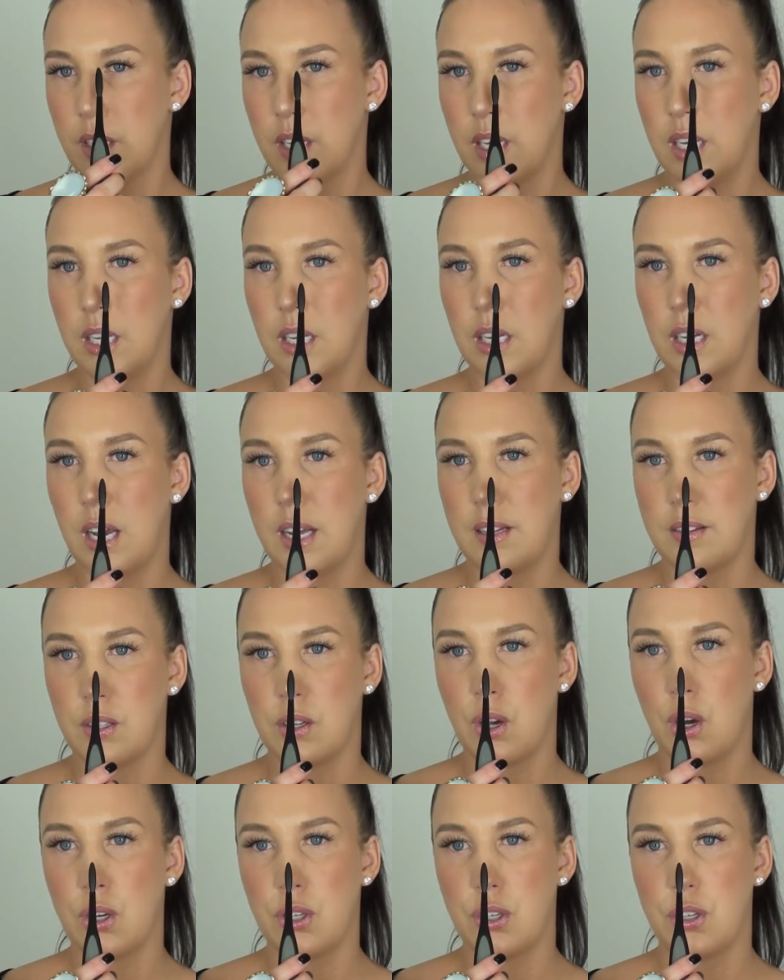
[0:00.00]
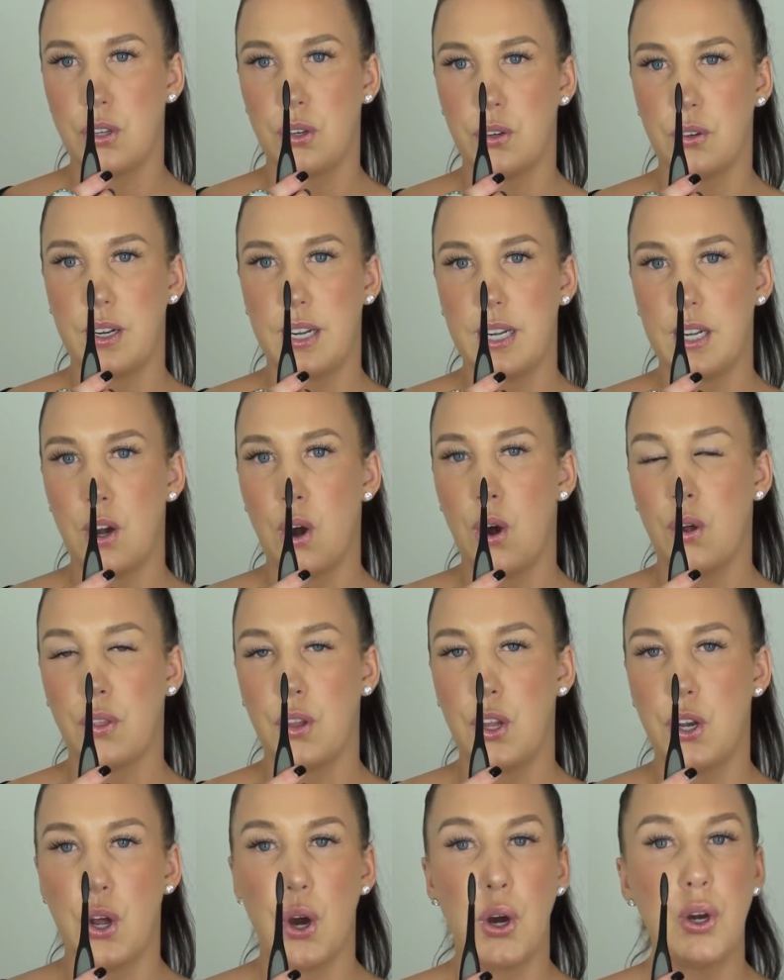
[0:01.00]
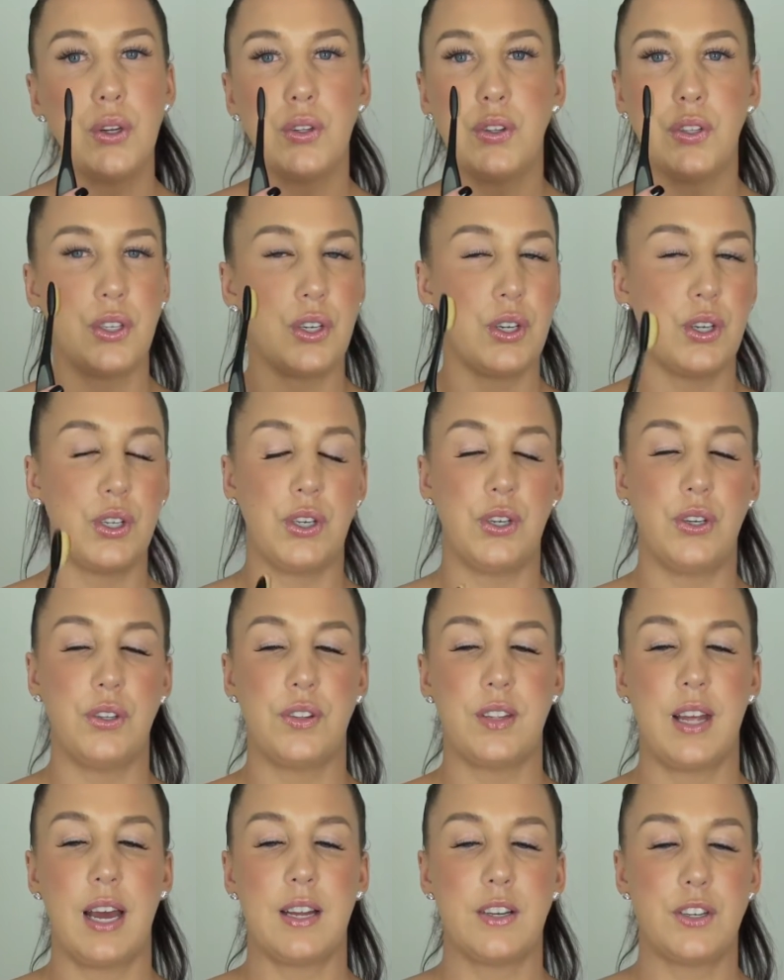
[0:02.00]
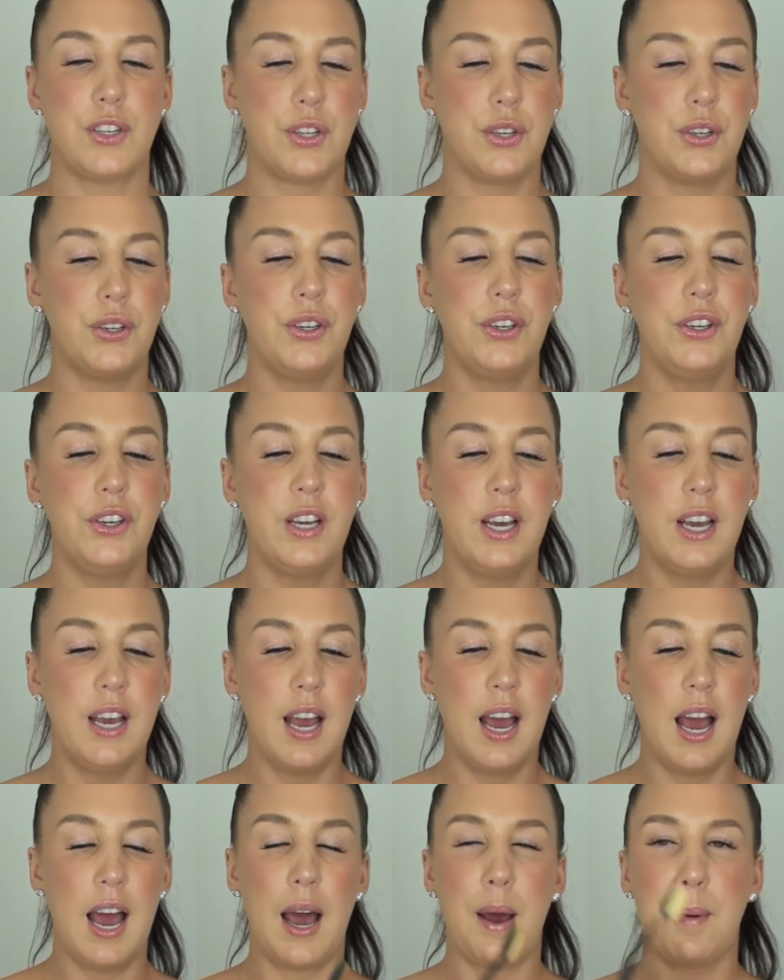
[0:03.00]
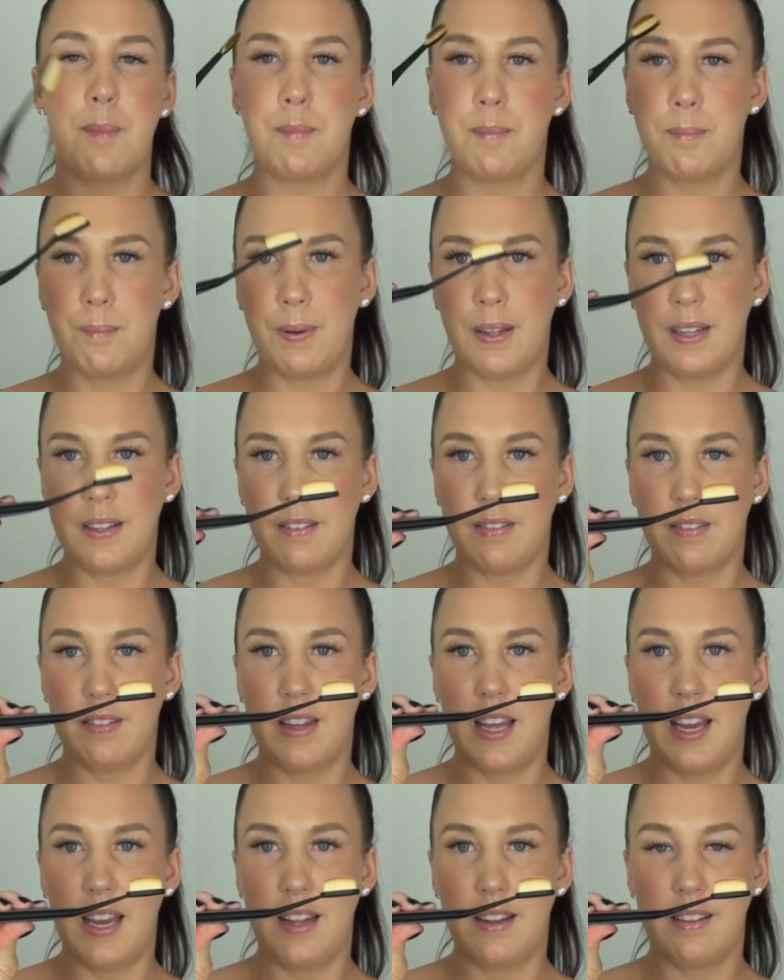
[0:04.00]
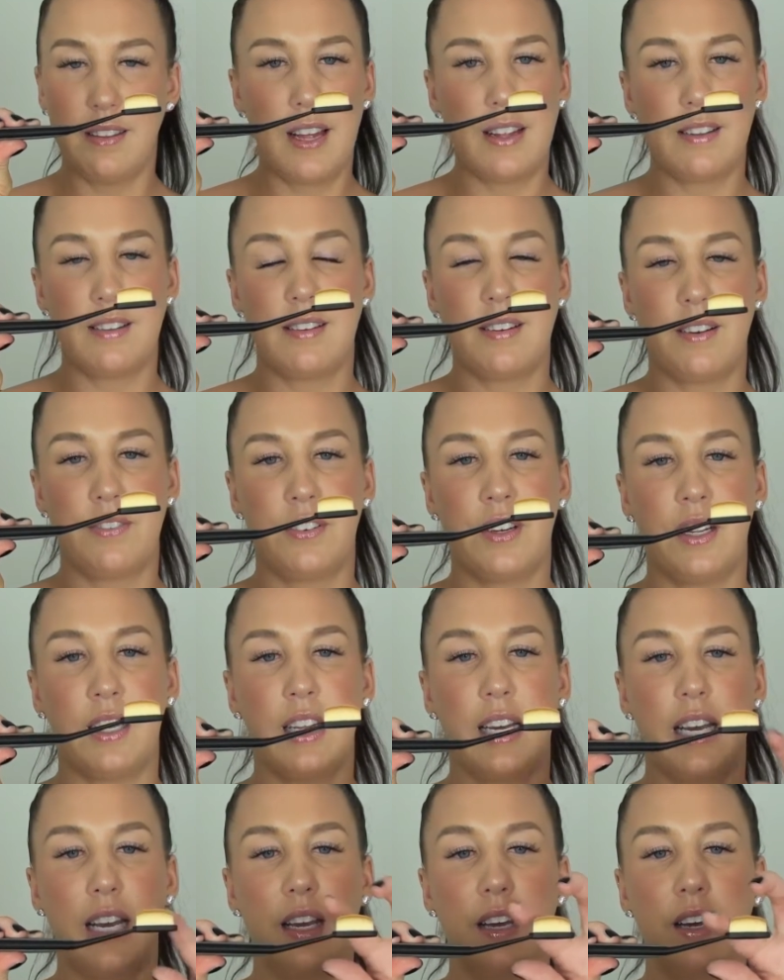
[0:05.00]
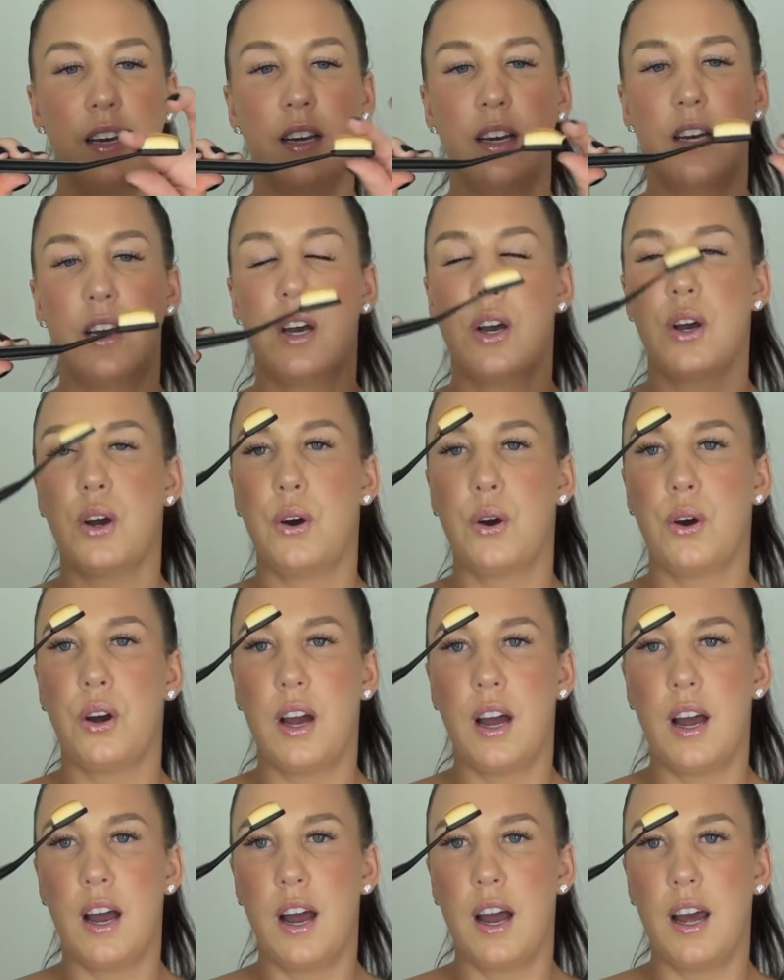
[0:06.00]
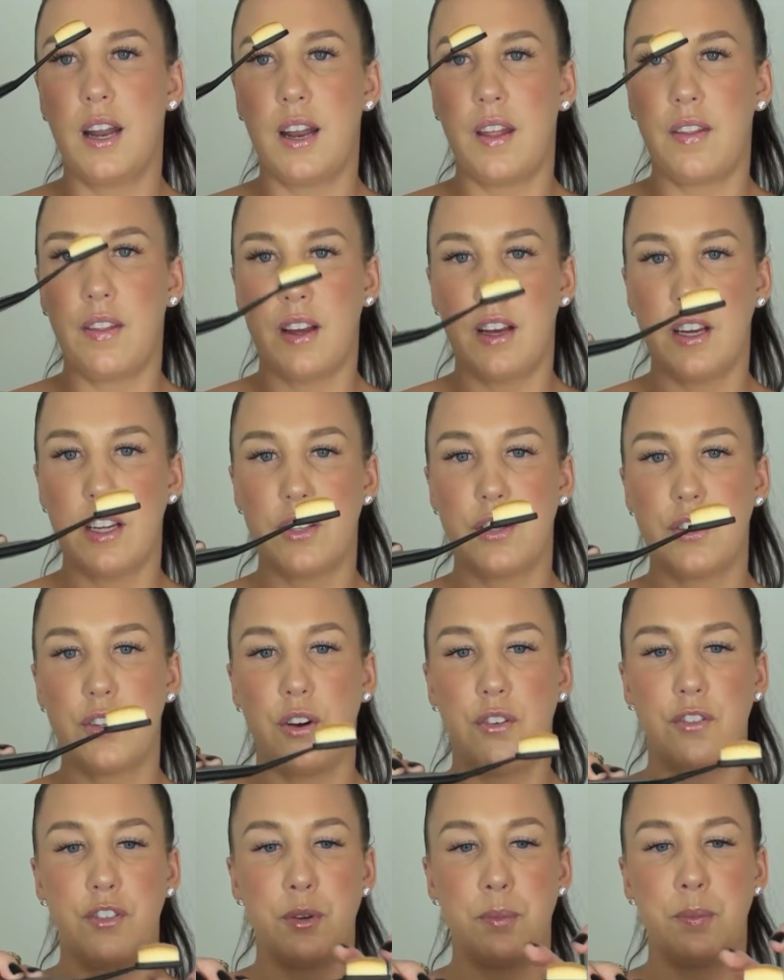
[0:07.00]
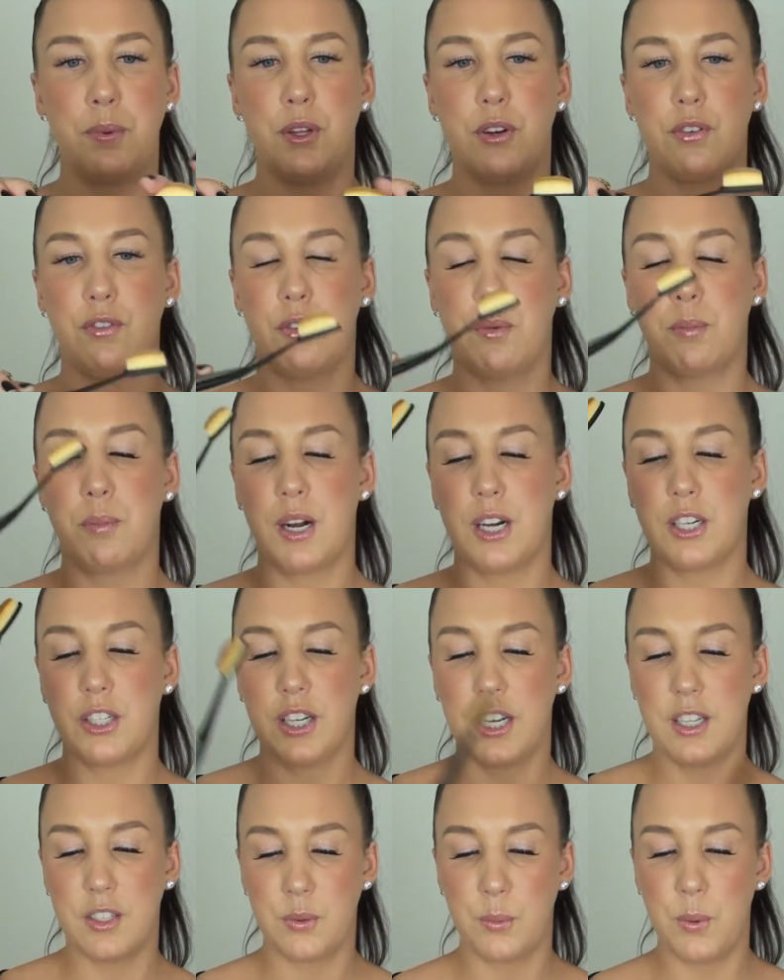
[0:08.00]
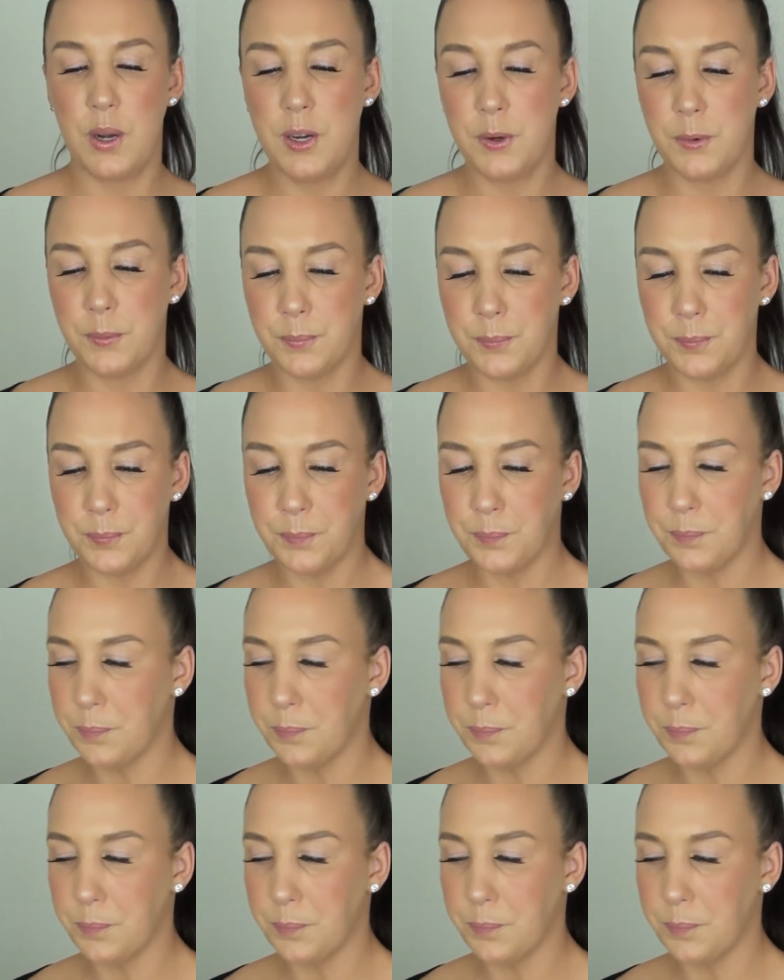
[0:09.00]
it as contouring on the nose, you can use that too. But that's definitely another soft, beautiful brush as well.